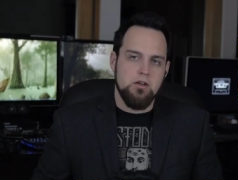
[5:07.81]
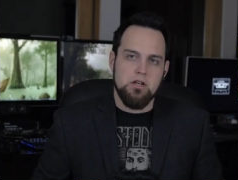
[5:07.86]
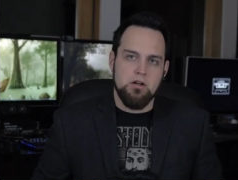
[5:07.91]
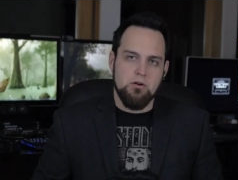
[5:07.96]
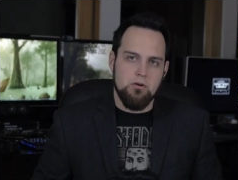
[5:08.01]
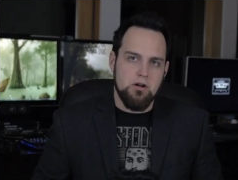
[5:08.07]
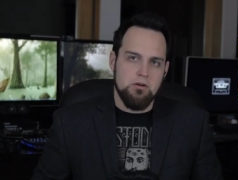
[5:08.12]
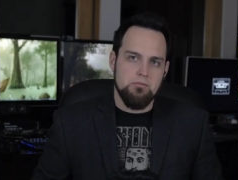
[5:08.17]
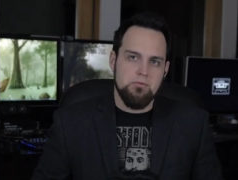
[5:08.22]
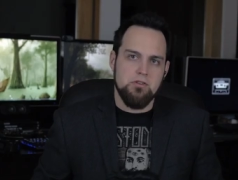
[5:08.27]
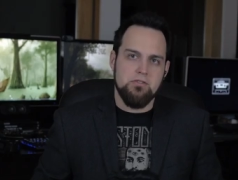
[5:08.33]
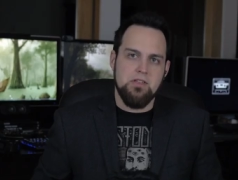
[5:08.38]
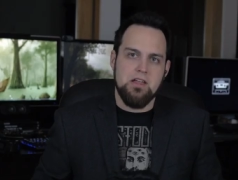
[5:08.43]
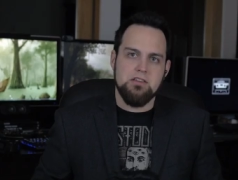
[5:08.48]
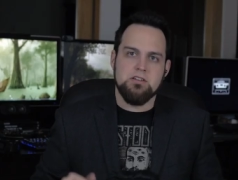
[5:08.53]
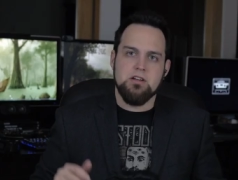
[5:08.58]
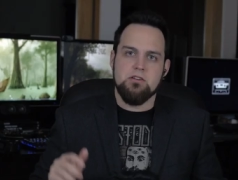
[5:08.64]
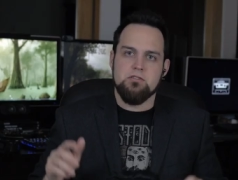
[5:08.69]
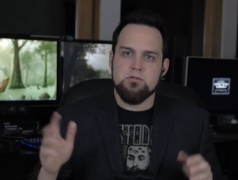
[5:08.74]
You know, uh,
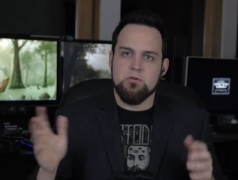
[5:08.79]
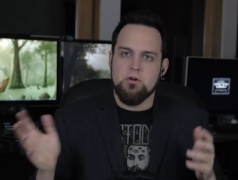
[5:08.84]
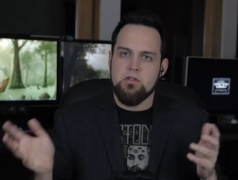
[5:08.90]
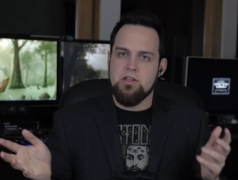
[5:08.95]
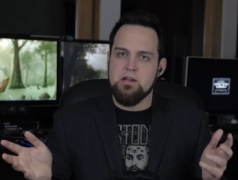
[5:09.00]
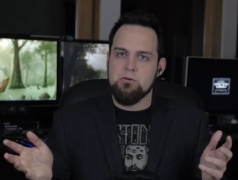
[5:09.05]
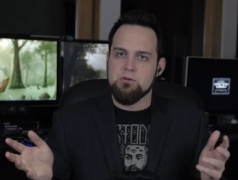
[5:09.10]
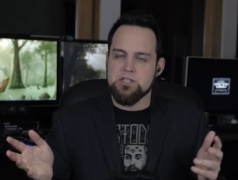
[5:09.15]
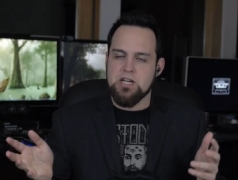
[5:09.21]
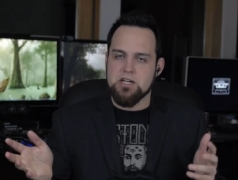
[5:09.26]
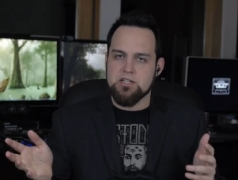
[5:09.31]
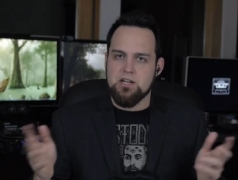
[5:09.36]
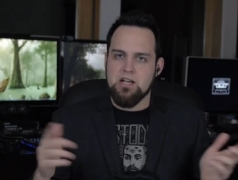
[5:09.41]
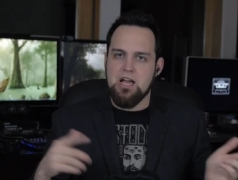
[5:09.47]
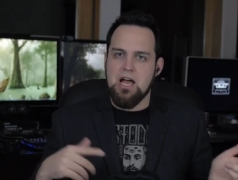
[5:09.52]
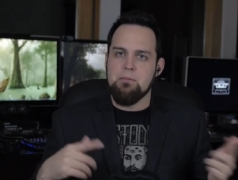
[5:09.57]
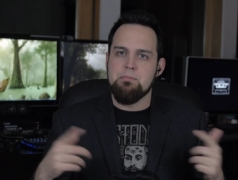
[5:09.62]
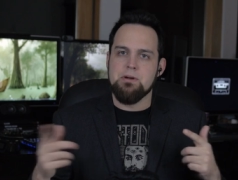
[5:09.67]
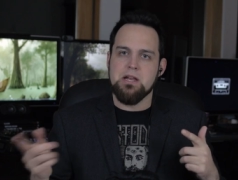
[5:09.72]
that sort of thing was
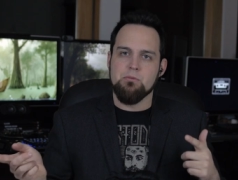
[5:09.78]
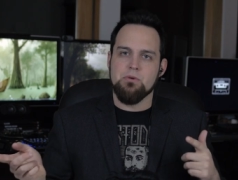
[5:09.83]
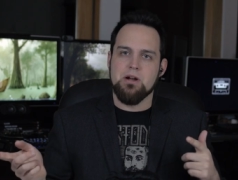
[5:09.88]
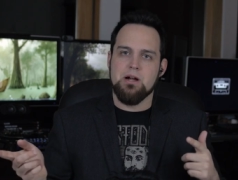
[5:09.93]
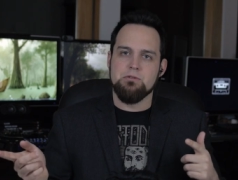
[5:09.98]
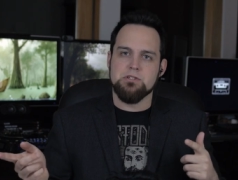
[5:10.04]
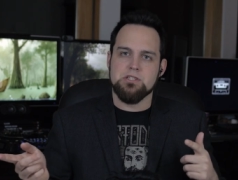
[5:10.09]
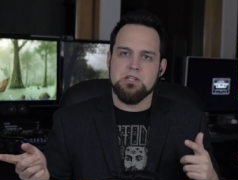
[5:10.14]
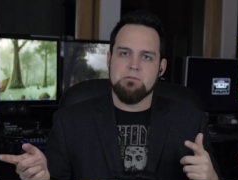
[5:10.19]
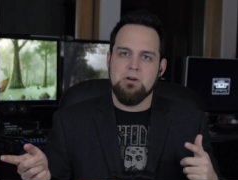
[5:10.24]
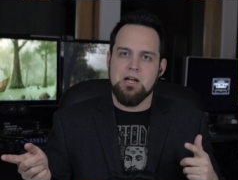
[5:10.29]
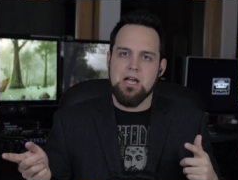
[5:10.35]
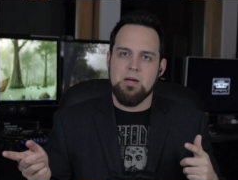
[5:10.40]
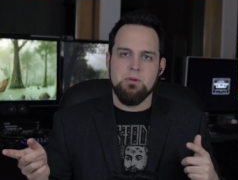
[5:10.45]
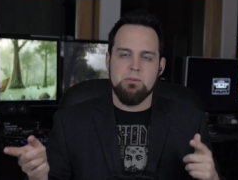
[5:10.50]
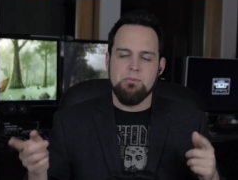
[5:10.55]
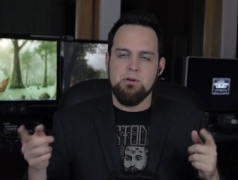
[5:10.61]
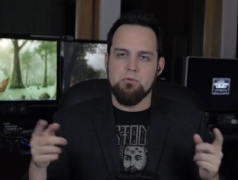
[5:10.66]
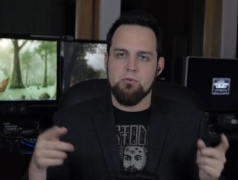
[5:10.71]
actually happening when I was in Miami.